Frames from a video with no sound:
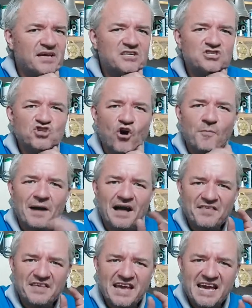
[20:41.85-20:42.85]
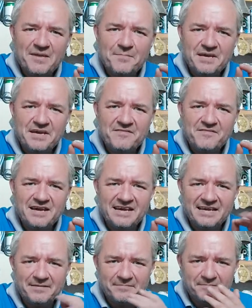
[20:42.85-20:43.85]
It's not about the
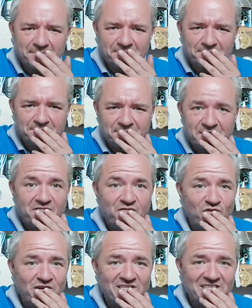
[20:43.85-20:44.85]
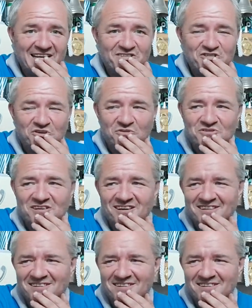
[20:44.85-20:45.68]
ABV. You've already tanned yours.